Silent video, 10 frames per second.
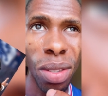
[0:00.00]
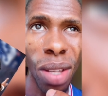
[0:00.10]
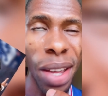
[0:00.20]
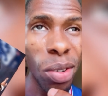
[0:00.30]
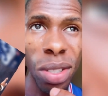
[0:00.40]

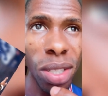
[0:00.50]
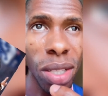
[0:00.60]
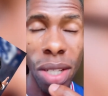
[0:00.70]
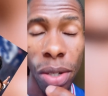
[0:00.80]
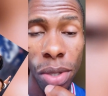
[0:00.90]
I don't see
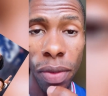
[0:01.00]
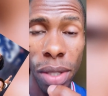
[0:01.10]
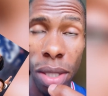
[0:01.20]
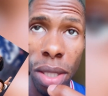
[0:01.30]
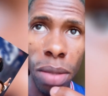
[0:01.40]
Thiago Silva
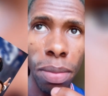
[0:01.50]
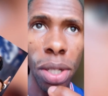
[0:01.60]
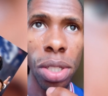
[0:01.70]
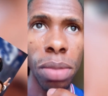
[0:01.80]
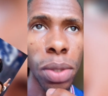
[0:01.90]
sitting in the
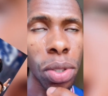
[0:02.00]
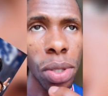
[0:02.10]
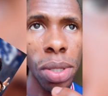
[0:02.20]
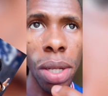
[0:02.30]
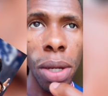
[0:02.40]
bench because